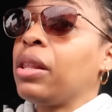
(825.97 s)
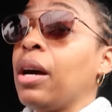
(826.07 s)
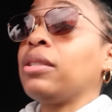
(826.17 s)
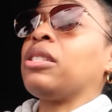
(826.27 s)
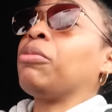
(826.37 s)
the
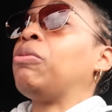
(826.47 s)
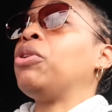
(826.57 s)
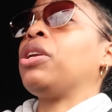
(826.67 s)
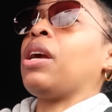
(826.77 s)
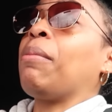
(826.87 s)
autism
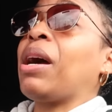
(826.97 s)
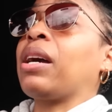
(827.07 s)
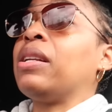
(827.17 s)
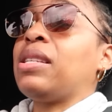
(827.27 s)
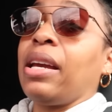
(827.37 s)
community, I'm not
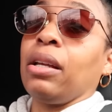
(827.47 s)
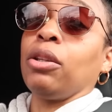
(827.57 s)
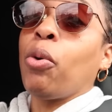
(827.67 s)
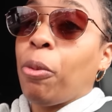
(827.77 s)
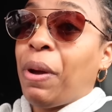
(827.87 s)
gonna take a
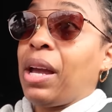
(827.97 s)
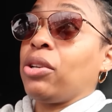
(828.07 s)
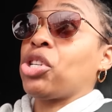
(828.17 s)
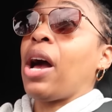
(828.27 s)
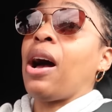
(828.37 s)
lower
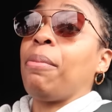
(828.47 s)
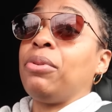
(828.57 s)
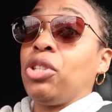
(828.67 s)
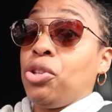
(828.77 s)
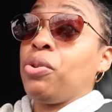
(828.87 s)
paying job
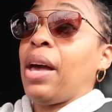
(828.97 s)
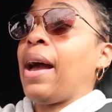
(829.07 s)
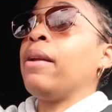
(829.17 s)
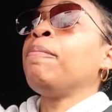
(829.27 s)
to do that.